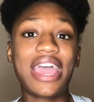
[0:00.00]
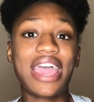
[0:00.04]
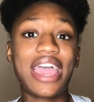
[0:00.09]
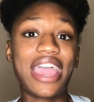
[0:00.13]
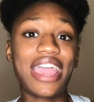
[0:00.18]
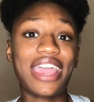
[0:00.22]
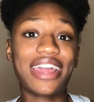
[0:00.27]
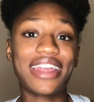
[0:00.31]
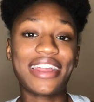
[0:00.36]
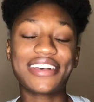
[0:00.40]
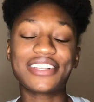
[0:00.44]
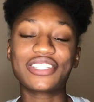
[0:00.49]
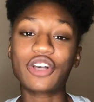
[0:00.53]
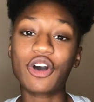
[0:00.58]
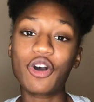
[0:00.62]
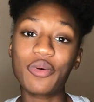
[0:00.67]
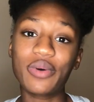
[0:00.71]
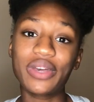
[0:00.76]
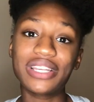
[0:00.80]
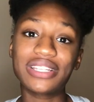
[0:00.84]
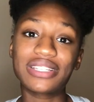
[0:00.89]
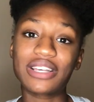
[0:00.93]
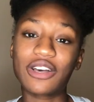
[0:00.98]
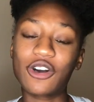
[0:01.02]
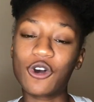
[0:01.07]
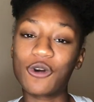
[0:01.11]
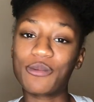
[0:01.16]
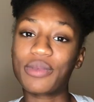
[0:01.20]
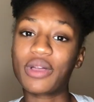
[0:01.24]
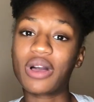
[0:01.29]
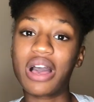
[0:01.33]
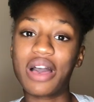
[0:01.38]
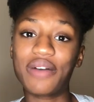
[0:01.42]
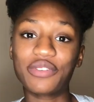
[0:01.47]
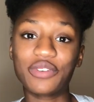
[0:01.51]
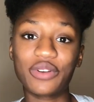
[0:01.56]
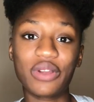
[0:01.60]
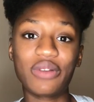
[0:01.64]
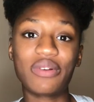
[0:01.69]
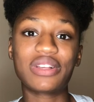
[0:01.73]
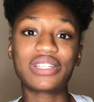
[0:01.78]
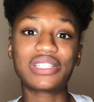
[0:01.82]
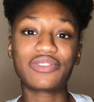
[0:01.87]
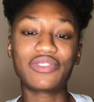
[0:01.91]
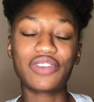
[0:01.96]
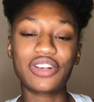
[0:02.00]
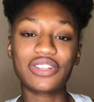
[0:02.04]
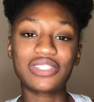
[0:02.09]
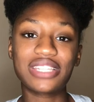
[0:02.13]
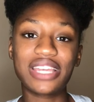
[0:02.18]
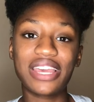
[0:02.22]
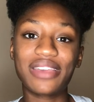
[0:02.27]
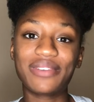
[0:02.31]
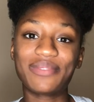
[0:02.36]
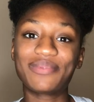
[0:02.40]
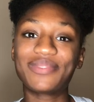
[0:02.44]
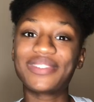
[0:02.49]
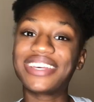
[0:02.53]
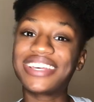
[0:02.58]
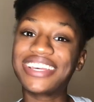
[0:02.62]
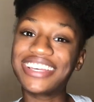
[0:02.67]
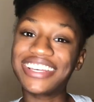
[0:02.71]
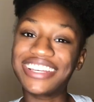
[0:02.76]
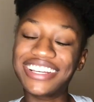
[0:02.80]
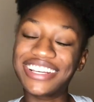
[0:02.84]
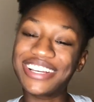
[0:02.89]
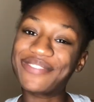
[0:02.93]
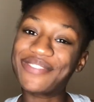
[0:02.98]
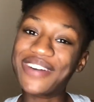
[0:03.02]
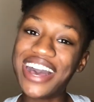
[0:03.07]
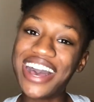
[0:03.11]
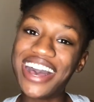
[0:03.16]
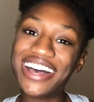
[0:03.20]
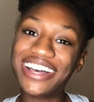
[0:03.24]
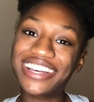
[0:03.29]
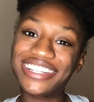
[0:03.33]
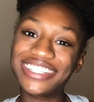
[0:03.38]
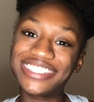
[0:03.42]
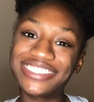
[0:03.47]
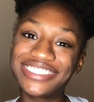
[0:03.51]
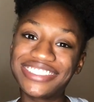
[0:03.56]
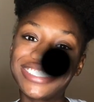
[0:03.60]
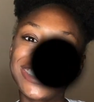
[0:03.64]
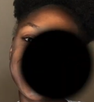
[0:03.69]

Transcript: And as always, I hope y'all have a great rest of y'all's day. Goodbye.